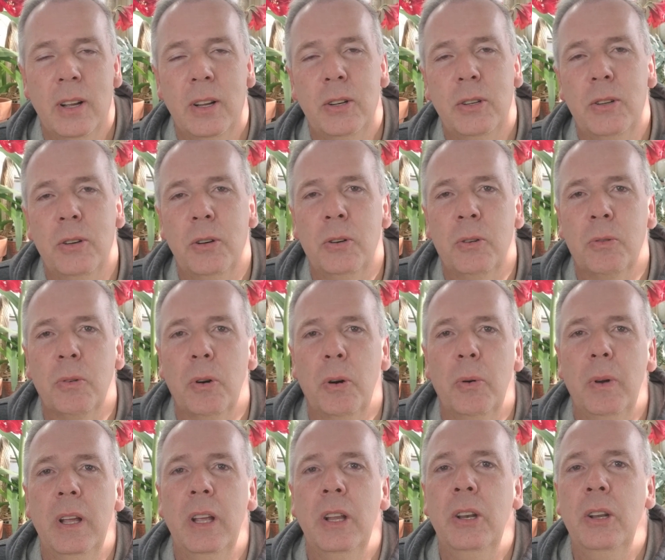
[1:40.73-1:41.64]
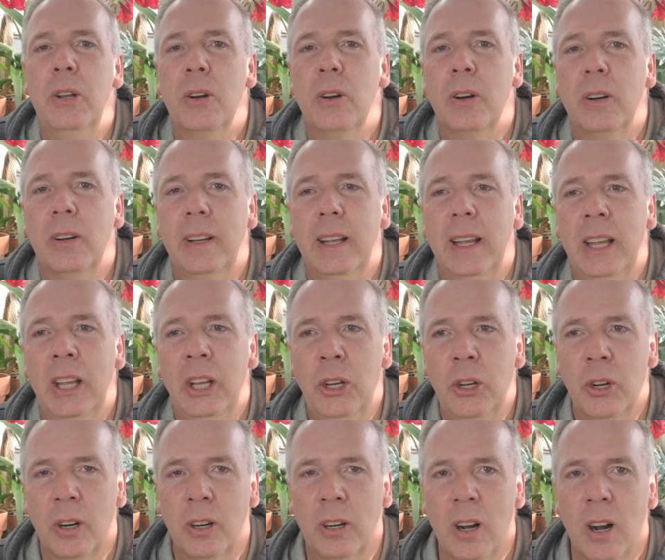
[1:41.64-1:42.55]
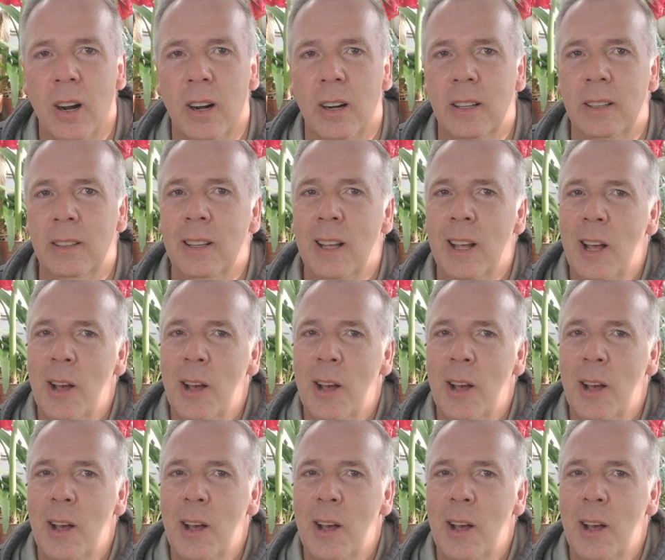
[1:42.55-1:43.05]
to grow in your garden.